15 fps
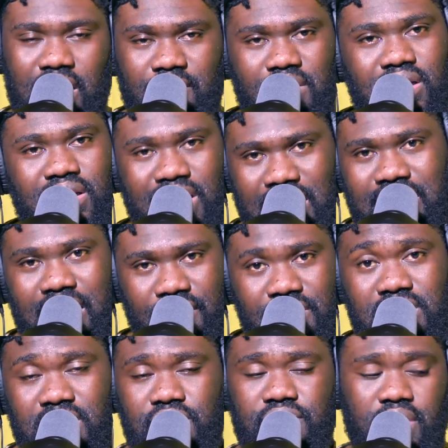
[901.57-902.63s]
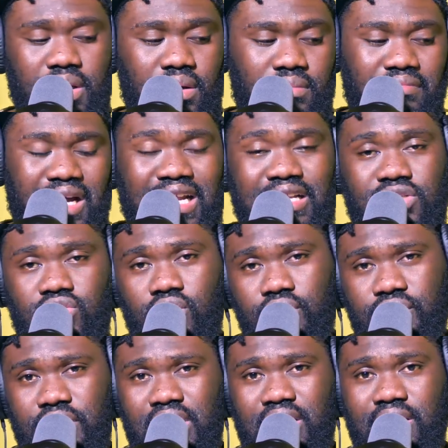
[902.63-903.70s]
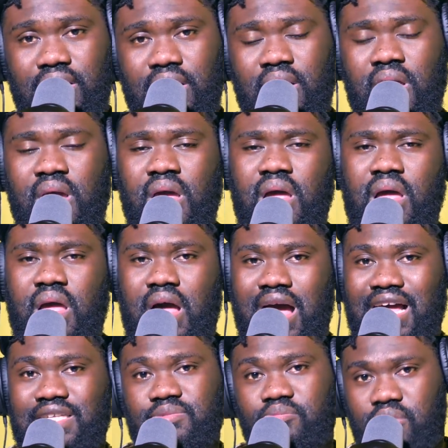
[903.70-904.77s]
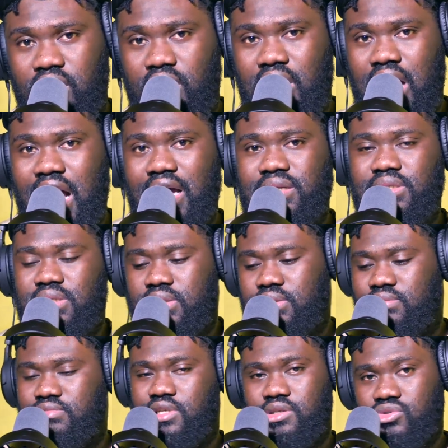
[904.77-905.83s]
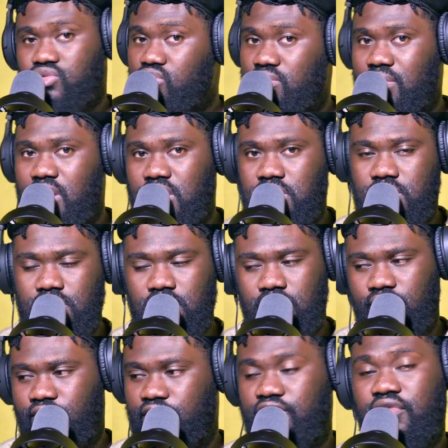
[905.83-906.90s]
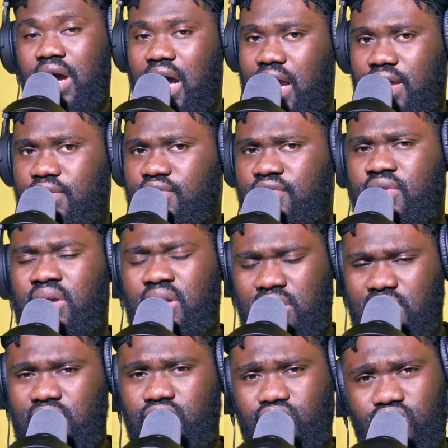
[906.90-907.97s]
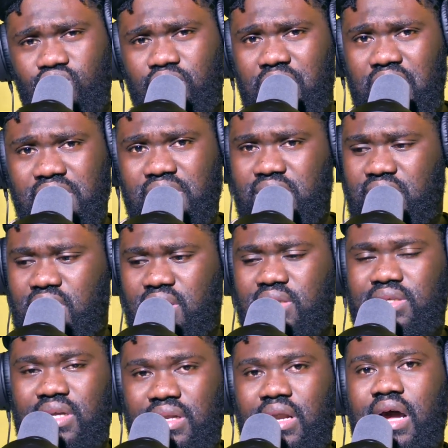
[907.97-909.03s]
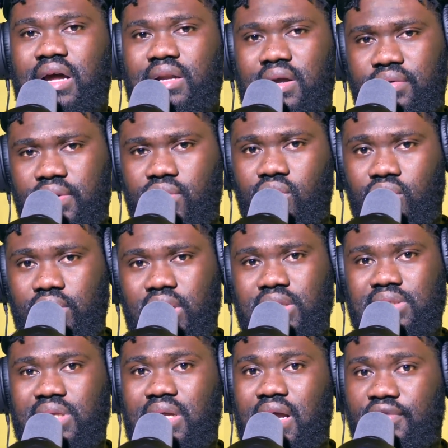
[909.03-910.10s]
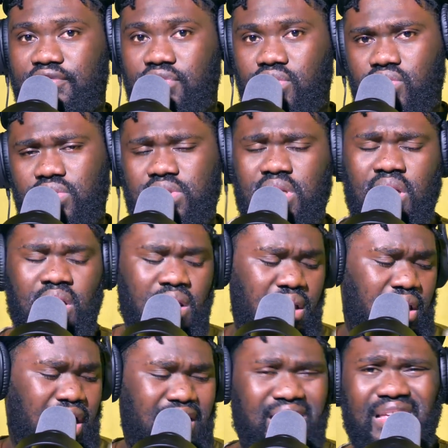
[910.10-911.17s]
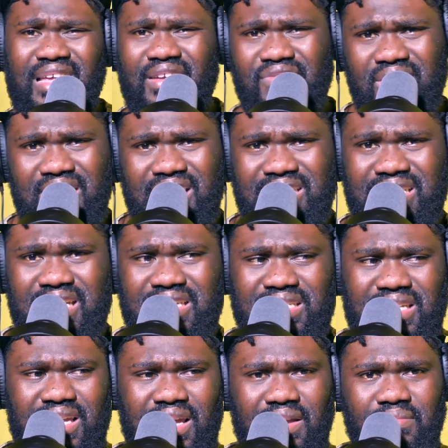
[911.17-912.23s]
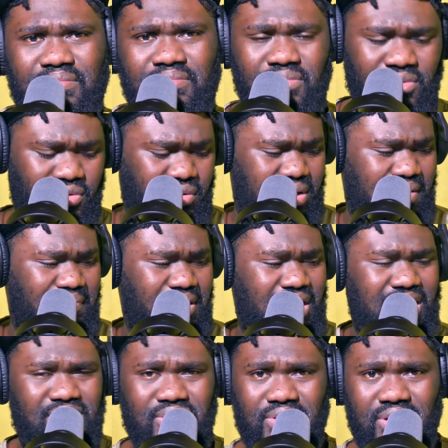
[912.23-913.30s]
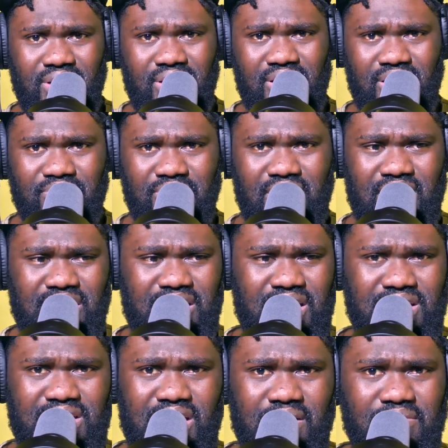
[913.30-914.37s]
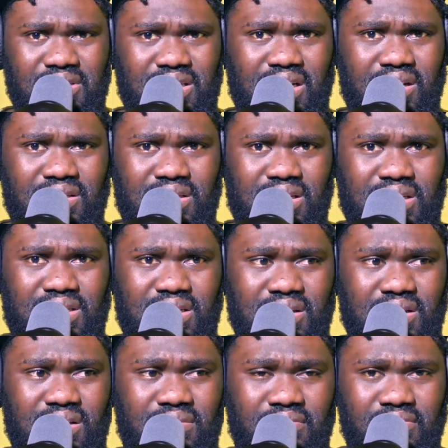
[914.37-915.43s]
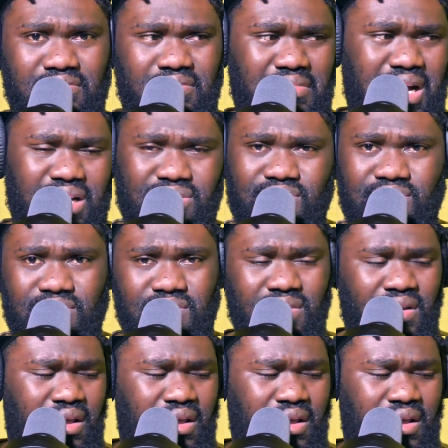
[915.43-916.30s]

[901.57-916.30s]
I mean, there is a screen, but it's not really as big as the Zoom H5, the Zoom H6, and other recorders that I've used. I think even the Testcam got a bigger screen. The Testcam GR60 Mark II,